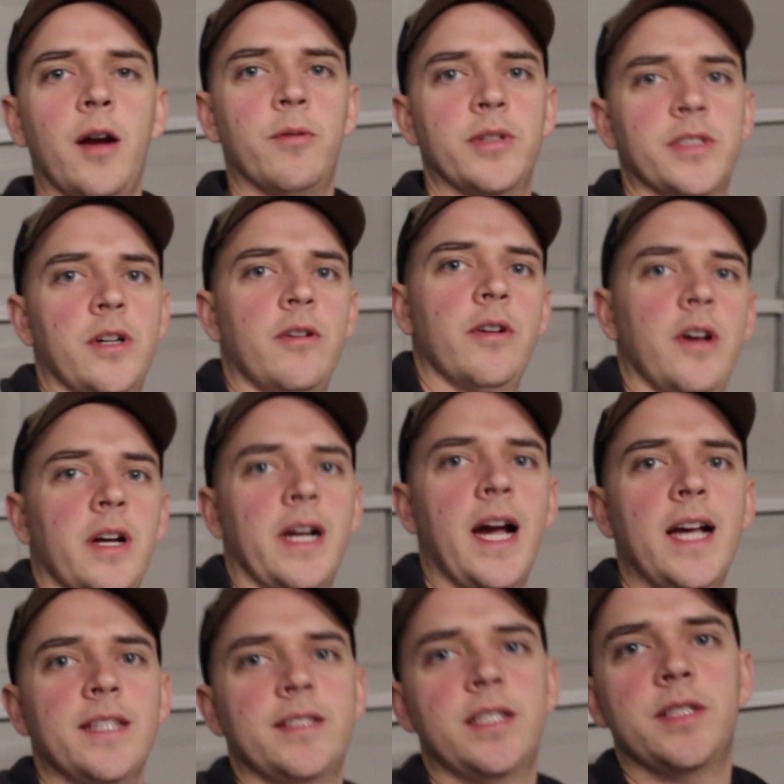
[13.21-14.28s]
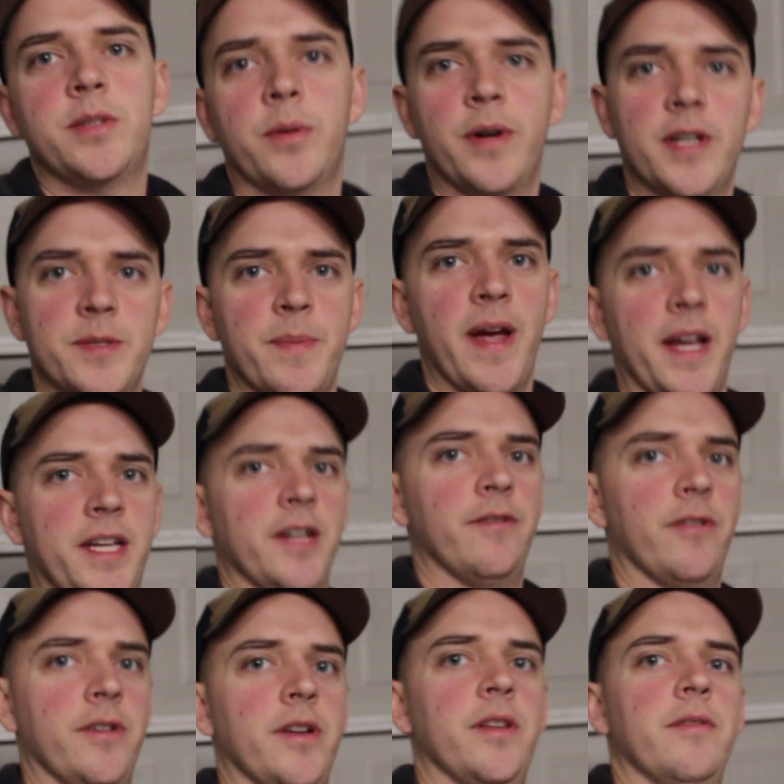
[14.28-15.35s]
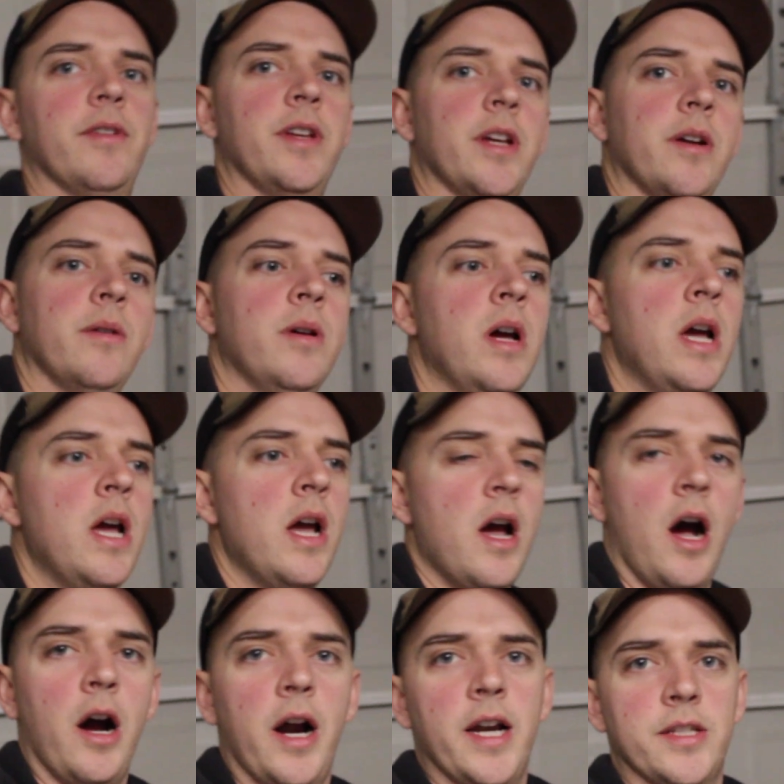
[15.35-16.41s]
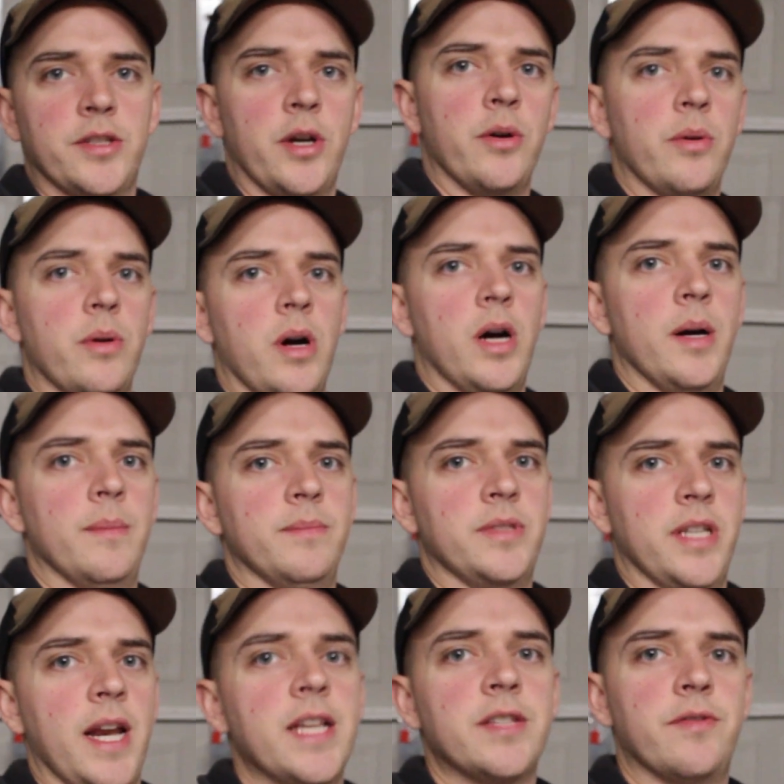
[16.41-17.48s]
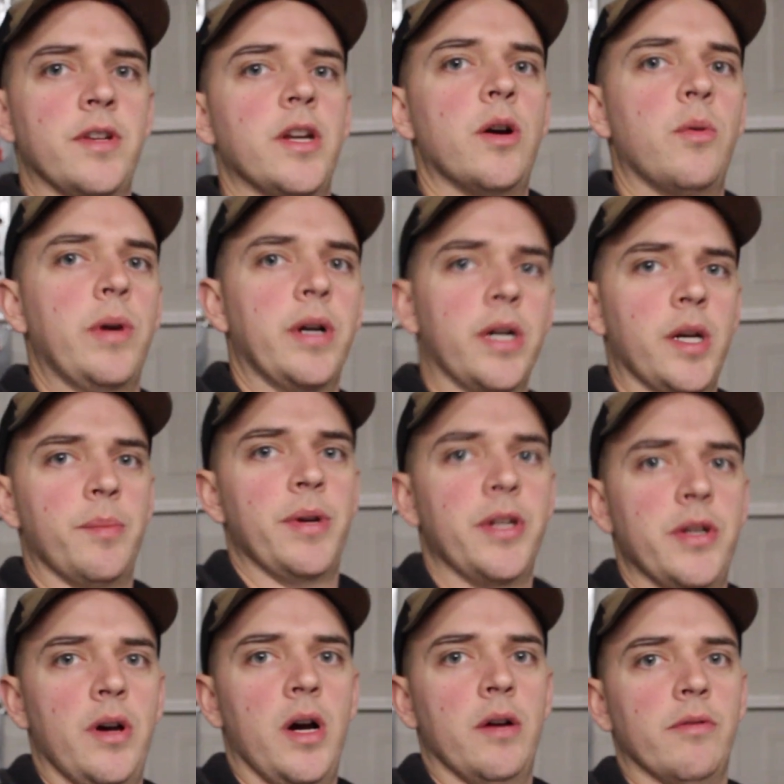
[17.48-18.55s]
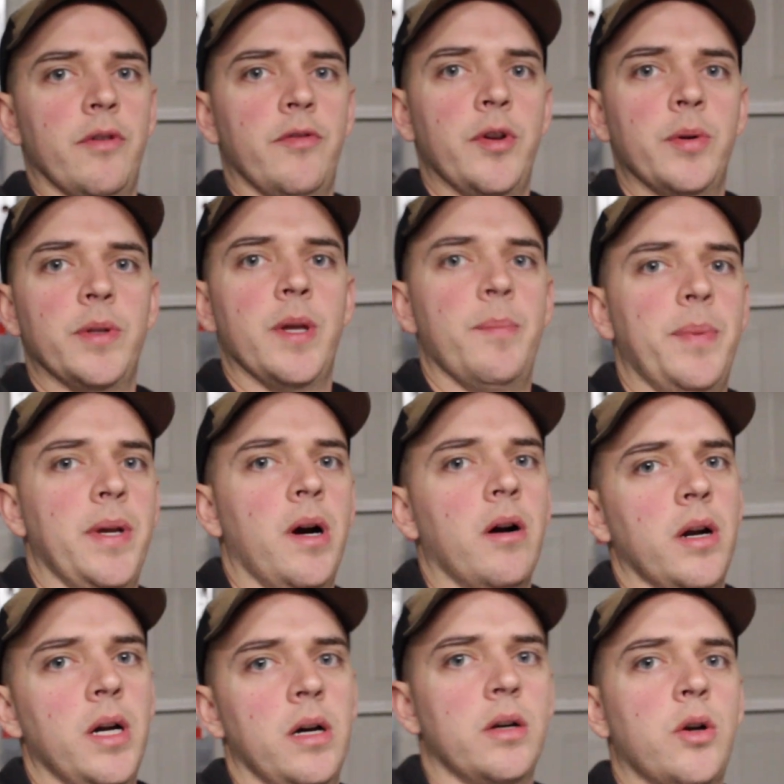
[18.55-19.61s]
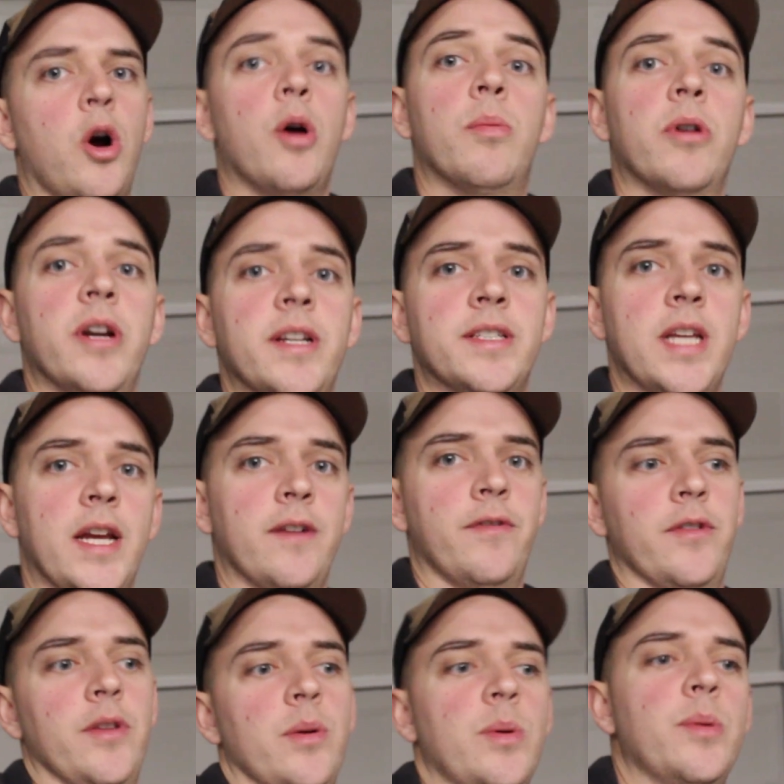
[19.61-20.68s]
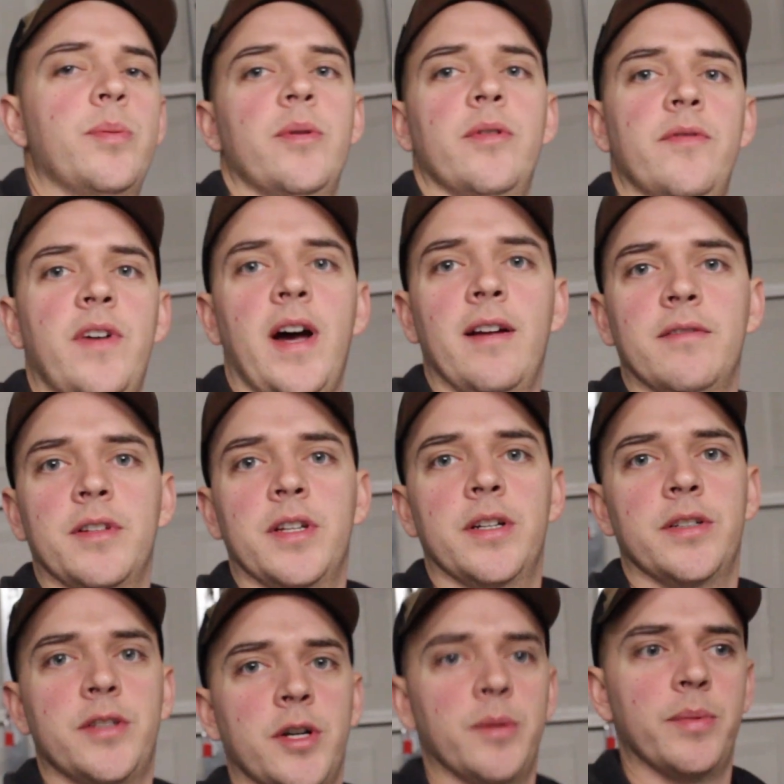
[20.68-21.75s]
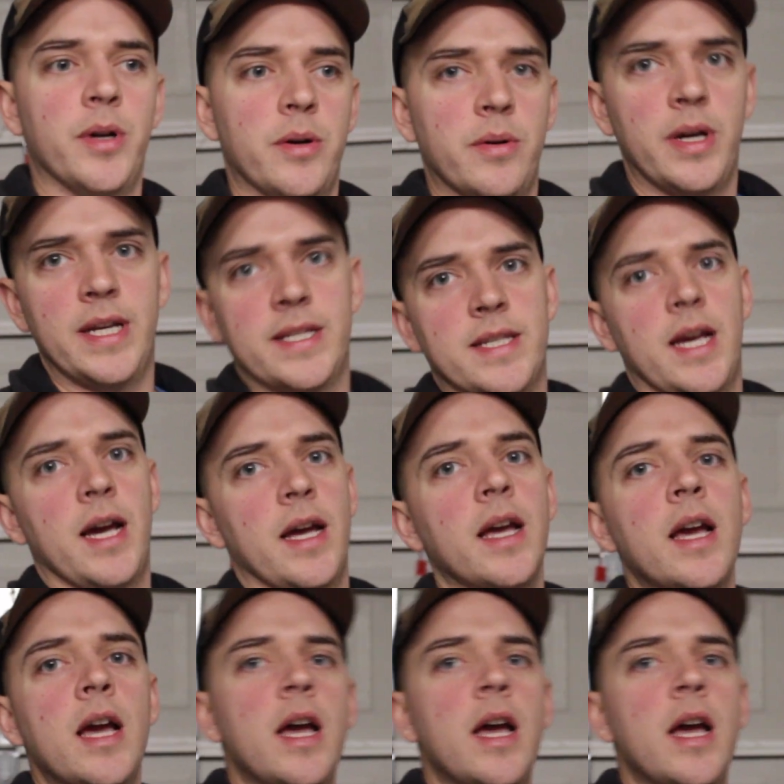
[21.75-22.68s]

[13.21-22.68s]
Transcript: What's going on, guys? T Torres back here for another video. Alright, so today's video we are going to be reviewing the PRL Cobra intake for the 1.5 liter turbo SI.